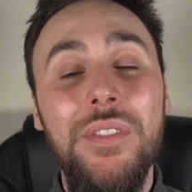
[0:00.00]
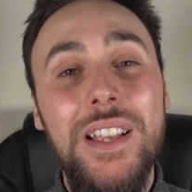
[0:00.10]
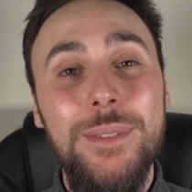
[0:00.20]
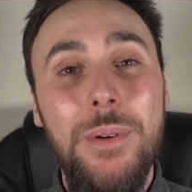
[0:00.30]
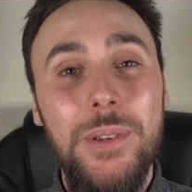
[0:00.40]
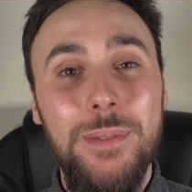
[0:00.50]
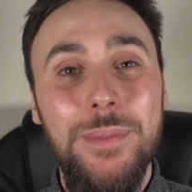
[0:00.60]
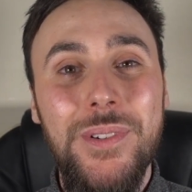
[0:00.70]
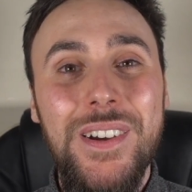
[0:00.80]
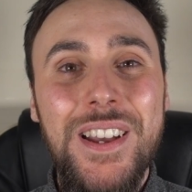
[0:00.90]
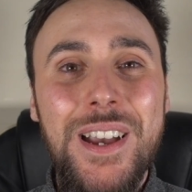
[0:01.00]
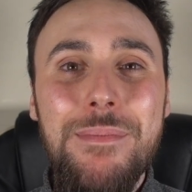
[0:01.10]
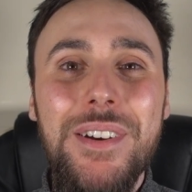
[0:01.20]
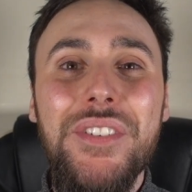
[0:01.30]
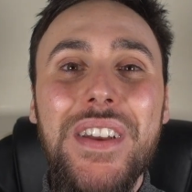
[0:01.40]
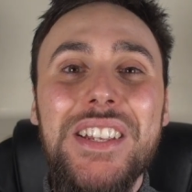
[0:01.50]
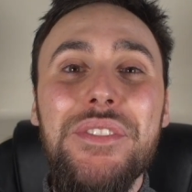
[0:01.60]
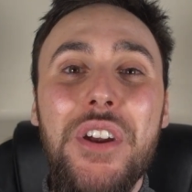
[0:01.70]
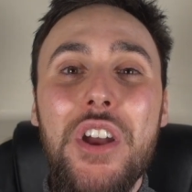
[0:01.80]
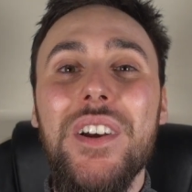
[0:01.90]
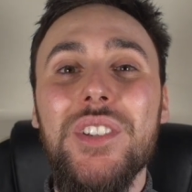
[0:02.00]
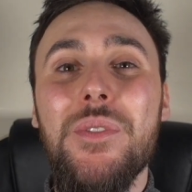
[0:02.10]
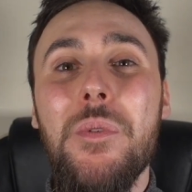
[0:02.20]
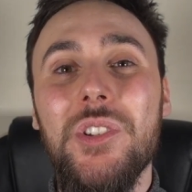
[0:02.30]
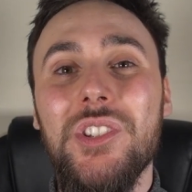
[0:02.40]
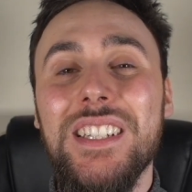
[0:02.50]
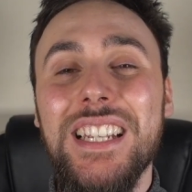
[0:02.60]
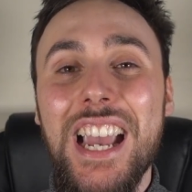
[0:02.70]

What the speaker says: if that's possible. But thank you very much for watching.